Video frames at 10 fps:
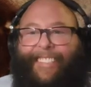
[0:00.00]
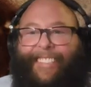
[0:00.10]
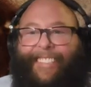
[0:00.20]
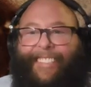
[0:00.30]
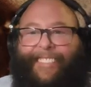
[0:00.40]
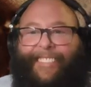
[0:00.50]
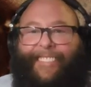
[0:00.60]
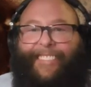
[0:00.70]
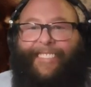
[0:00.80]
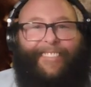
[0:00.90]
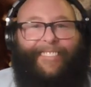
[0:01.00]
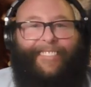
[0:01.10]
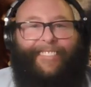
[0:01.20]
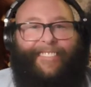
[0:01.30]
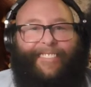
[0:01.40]

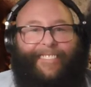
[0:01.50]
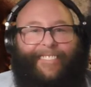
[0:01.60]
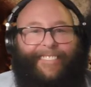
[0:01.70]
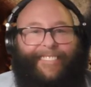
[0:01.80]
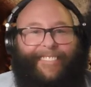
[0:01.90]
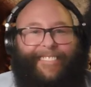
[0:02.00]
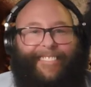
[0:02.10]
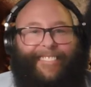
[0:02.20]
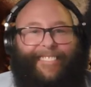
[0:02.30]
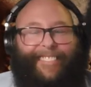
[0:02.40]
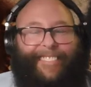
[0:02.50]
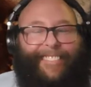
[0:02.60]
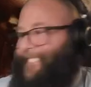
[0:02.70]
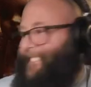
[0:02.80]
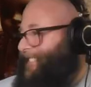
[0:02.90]

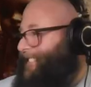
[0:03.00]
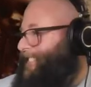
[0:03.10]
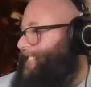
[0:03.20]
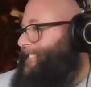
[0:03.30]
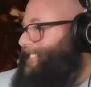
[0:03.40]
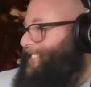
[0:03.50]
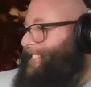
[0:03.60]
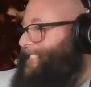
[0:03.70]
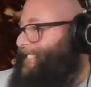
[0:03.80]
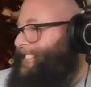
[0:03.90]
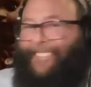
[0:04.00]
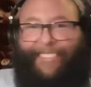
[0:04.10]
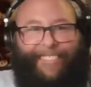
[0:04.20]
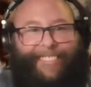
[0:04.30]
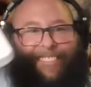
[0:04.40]

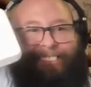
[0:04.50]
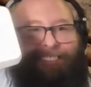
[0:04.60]
The person shown says nothing.